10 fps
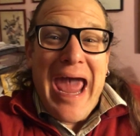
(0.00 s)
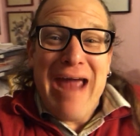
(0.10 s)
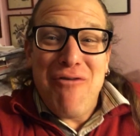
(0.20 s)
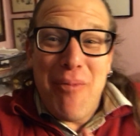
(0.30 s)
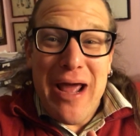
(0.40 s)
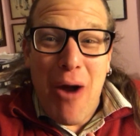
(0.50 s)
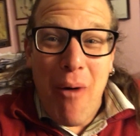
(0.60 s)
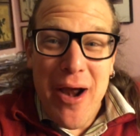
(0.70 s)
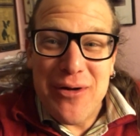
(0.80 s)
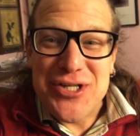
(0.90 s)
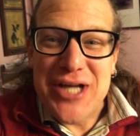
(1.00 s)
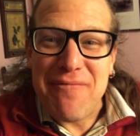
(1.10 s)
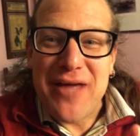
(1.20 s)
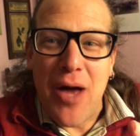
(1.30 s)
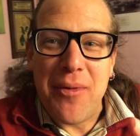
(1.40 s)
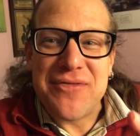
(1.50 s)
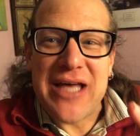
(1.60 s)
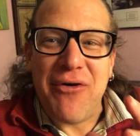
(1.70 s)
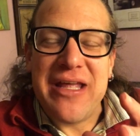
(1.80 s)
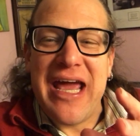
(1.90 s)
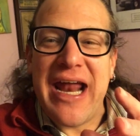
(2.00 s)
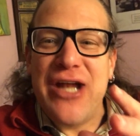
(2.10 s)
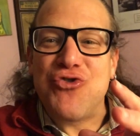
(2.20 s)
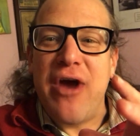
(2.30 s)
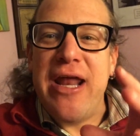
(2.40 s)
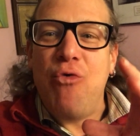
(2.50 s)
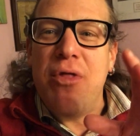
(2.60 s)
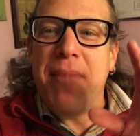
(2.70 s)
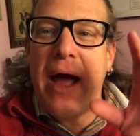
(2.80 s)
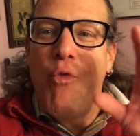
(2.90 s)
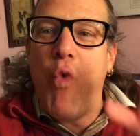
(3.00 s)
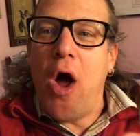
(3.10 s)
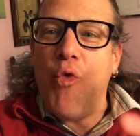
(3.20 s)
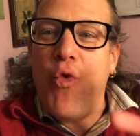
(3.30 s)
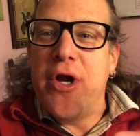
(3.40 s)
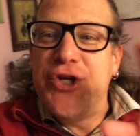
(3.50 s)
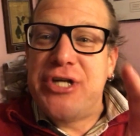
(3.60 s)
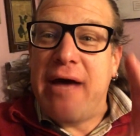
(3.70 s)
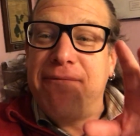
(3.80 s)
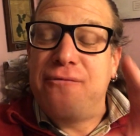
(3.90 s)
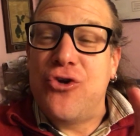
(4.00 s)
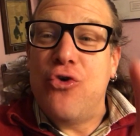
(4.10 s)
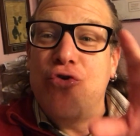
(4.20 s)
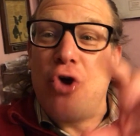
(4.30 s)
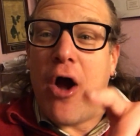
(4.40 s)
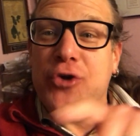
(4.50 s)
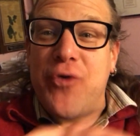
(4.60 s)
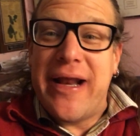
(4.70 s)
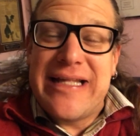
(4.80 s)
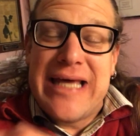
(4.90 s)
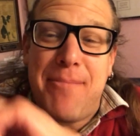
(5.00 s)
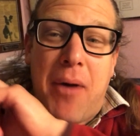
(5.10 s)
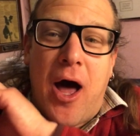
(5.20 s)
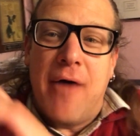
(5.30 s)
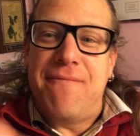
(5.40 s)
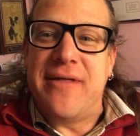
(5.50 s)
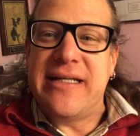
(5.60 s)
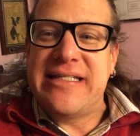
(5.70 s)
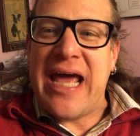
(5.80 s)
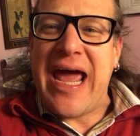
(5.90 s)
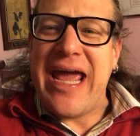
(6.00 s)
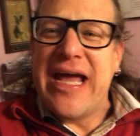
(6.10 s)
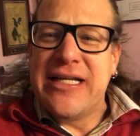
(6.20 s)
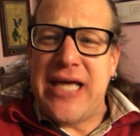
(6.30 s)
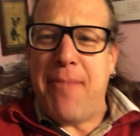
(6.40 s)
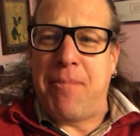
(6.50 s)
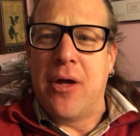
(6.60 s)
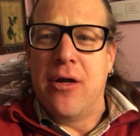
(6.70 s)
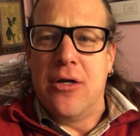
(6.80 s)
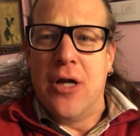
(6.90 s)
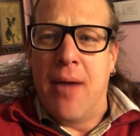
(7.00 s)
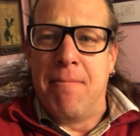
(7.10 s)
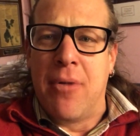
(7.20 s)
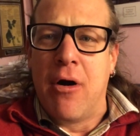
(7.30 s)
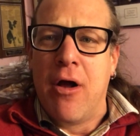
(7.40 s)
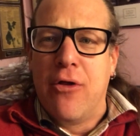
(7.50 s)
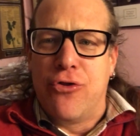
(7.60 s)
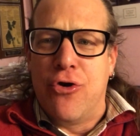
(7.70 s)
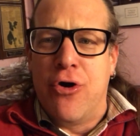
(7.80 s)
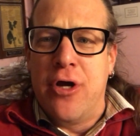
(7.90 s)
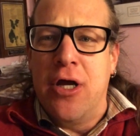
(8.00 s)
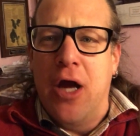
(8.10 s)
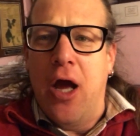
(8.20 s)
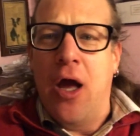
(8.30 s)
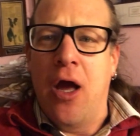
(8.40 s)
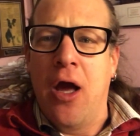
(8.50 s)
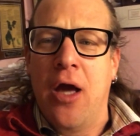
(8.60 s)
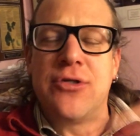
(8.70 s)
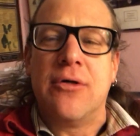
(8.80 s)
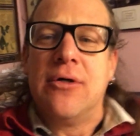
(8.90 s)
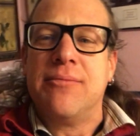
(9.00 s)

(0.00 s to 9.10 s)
Hey everybody, how are you? It's Jeff Gellman of Solid K9 Training with my What Would Jeff Do dog training tip of the day. Tip number 38.